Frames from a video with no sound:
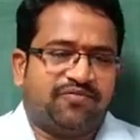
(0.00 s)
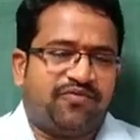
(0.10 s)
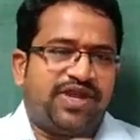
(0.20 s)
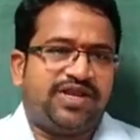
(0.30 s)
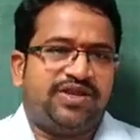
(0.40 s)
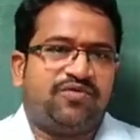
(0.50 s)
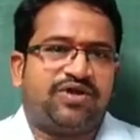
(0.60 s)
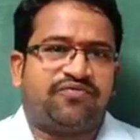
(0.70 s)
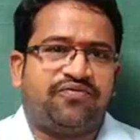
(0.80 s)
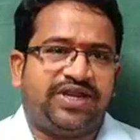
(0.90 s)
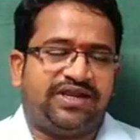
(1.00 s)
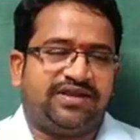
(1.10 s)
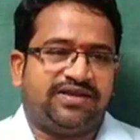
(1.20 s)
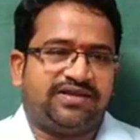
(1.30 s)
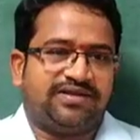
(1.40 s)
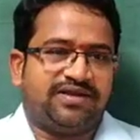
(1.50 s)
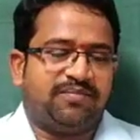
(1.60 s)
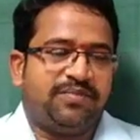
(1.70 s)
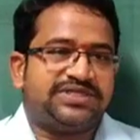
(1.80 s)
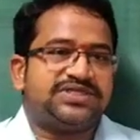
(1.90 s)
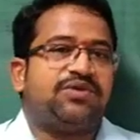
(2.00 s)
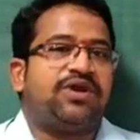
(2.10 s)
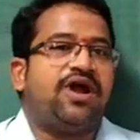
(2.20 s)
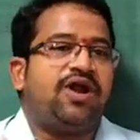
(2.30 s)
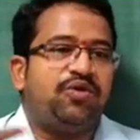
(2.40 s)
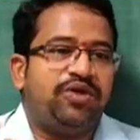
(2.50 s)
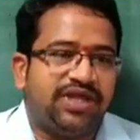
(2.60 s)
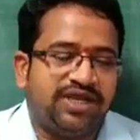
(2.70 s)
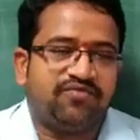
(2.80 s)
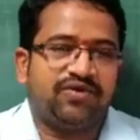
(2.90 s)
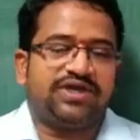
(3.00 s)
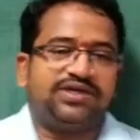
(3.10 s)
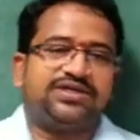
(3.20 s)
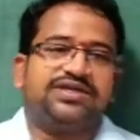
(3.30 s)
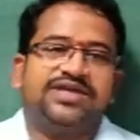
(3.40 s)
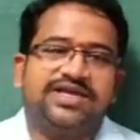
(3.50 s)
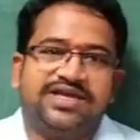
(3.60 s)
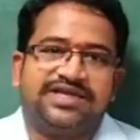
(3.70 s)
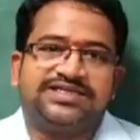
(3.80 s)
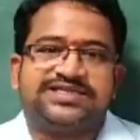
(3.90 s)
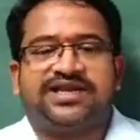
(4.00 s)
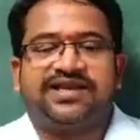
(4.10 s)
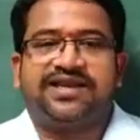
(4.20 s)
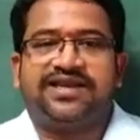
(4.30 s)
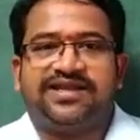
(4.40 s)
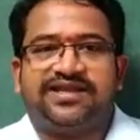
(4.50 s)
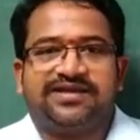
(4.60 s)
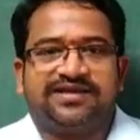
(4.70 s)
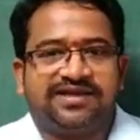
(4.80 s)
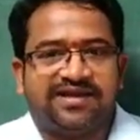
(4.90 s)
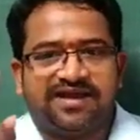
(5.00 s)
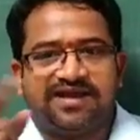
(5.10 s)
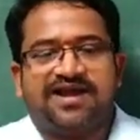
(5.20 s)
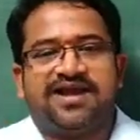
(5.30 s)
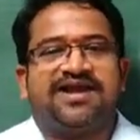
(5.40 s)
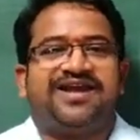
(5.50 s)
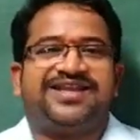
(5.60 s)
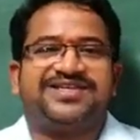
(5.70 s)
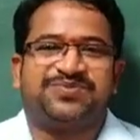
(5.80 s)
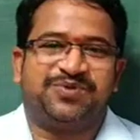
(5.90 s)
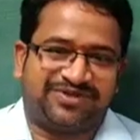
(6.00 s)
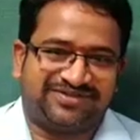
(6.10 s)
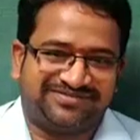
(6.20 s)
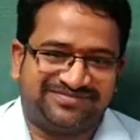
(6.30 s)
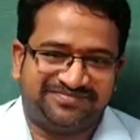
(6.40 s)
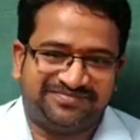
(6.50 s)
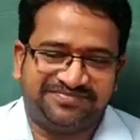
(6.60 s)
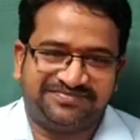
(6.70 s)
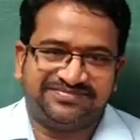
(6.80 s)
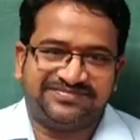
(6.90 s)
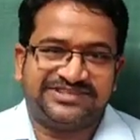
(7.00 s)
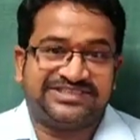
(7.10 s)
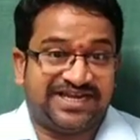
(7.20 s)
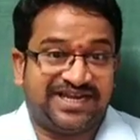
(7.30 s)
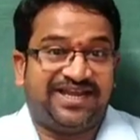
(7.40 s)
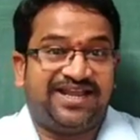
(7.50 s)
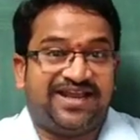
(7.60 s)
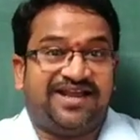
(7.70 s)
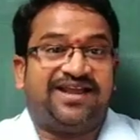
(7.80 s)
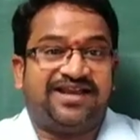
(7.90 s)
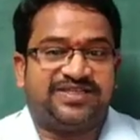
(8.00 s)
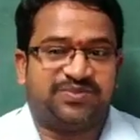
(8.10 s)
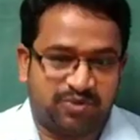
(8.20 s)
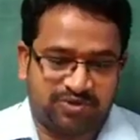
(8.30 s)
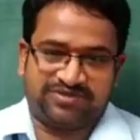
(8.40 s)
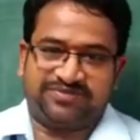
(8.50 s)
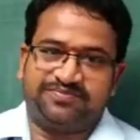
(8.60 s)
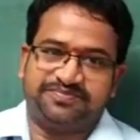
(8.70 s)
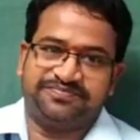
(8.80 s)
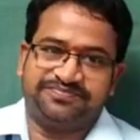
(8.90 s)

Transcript: when you are free, means you are not doing any work, certainly hunger is more. Certainly hunger is more.